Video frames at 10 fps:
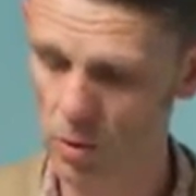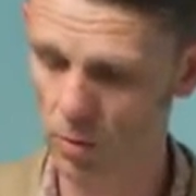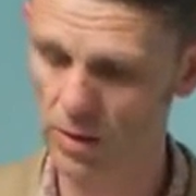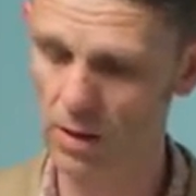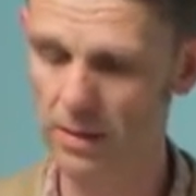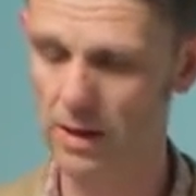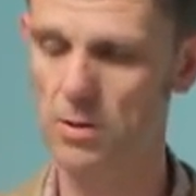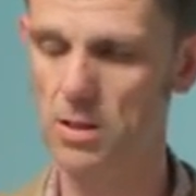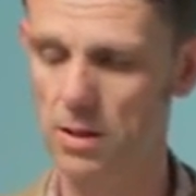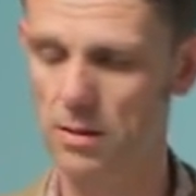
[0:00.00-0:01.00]
talking
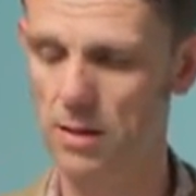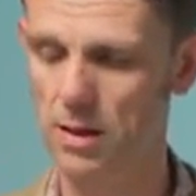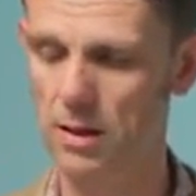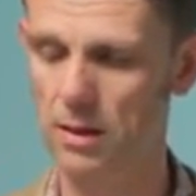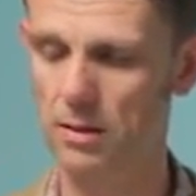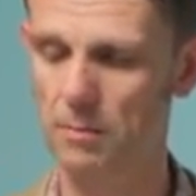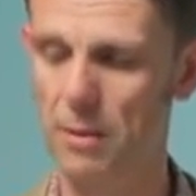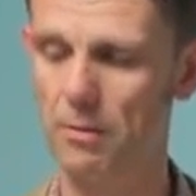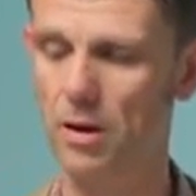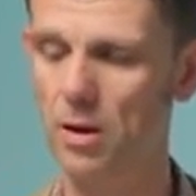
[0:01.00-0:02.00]
about in
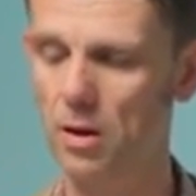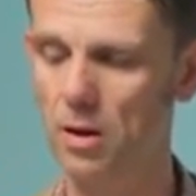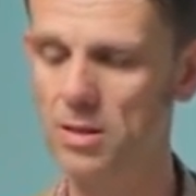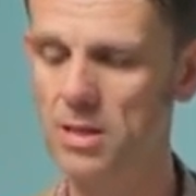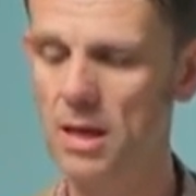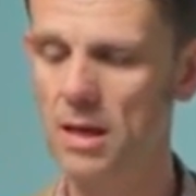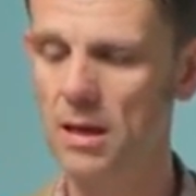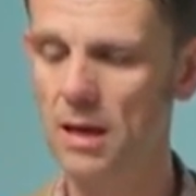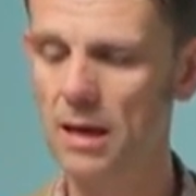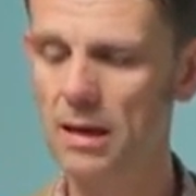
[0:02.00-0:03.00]
Pepper and Hart
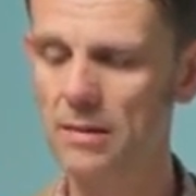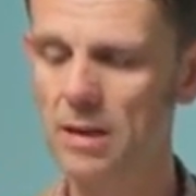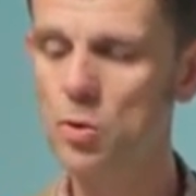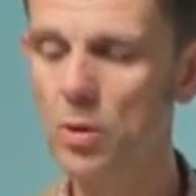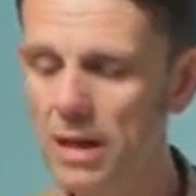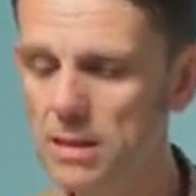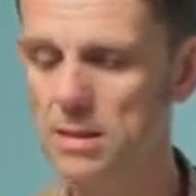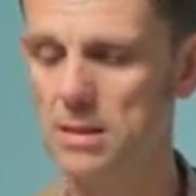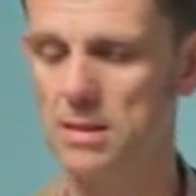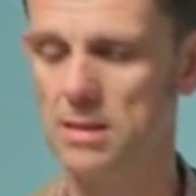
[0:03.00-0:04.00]
is
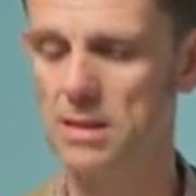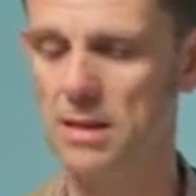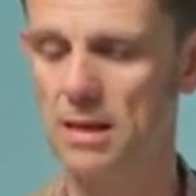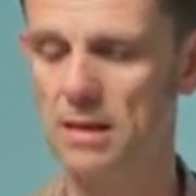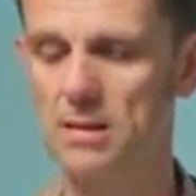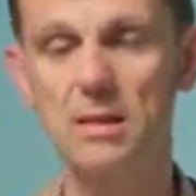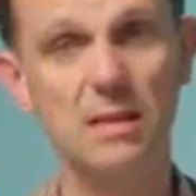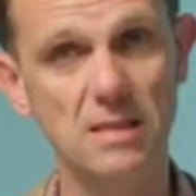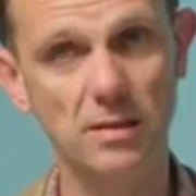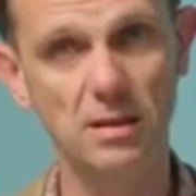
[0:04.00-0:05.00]
related to this, to the
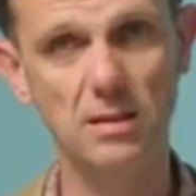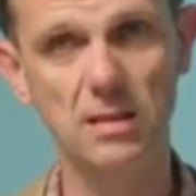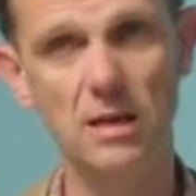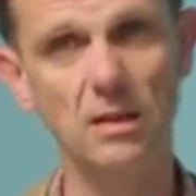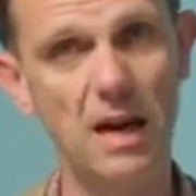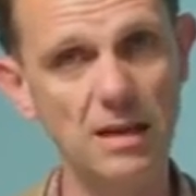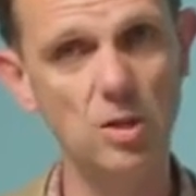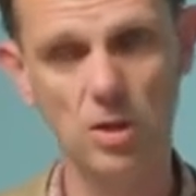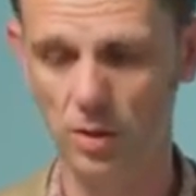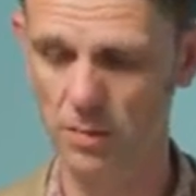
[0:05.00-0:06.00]
extent that he's saying that
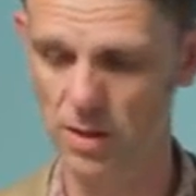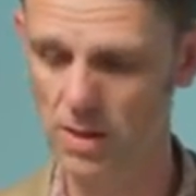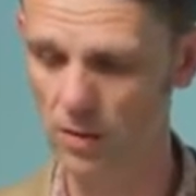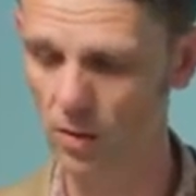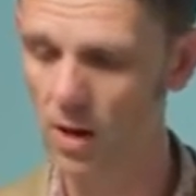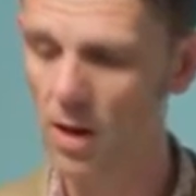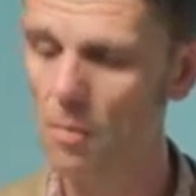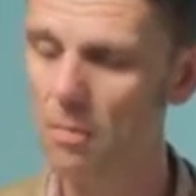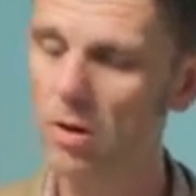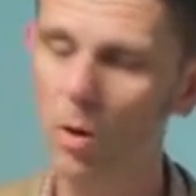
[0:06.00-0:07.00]
Hansard material
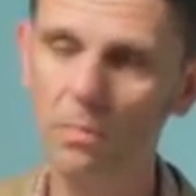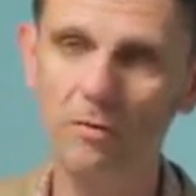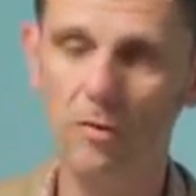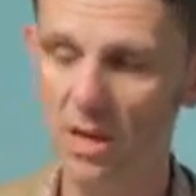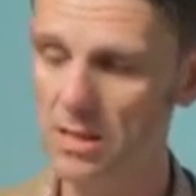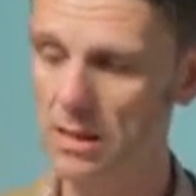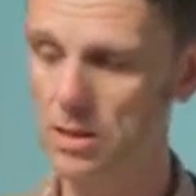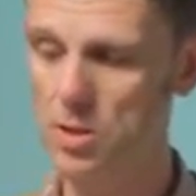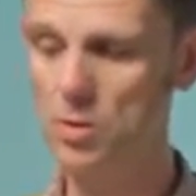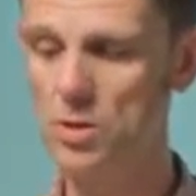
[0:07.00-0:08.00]
may not be
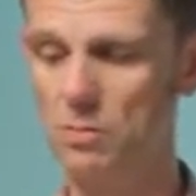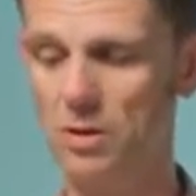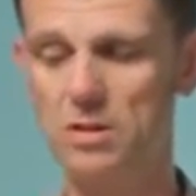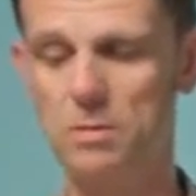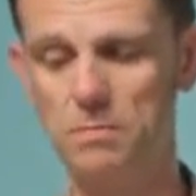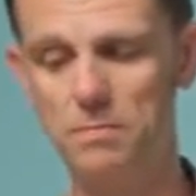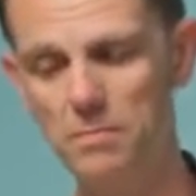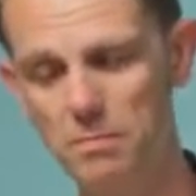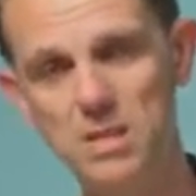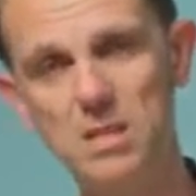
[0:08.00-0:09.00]
forensically suitable. It's
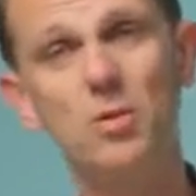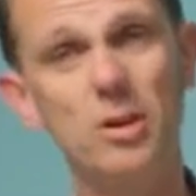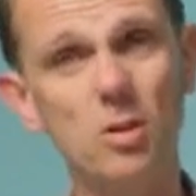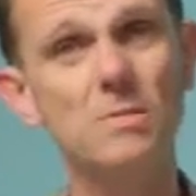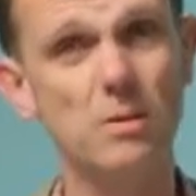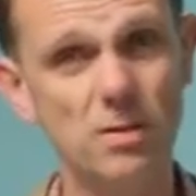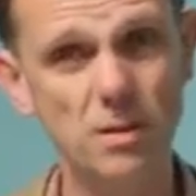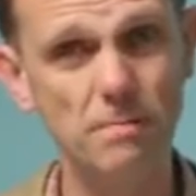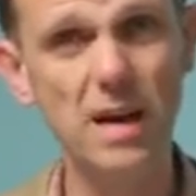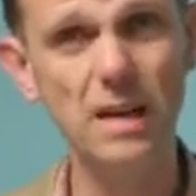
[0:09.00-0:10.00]
material that comes out
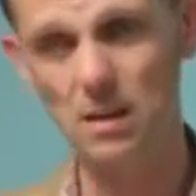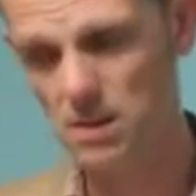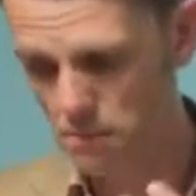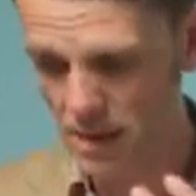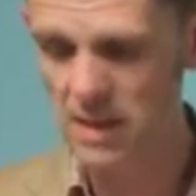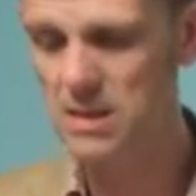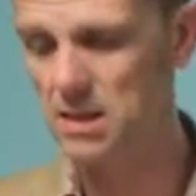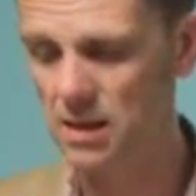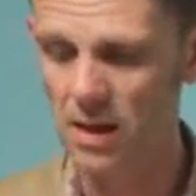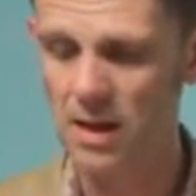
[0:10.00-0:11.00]
of debate